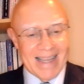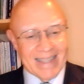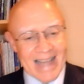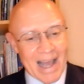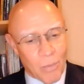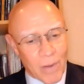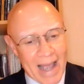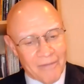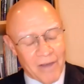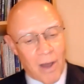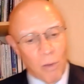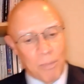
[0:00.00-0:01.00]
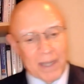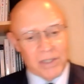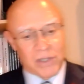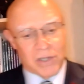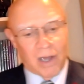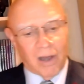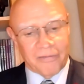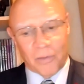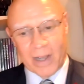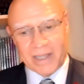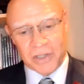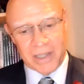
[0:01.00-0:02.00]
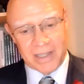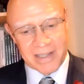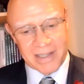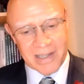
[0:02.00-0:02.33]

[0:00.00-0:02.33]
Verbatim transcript: Now, we have a whole bunch of questions,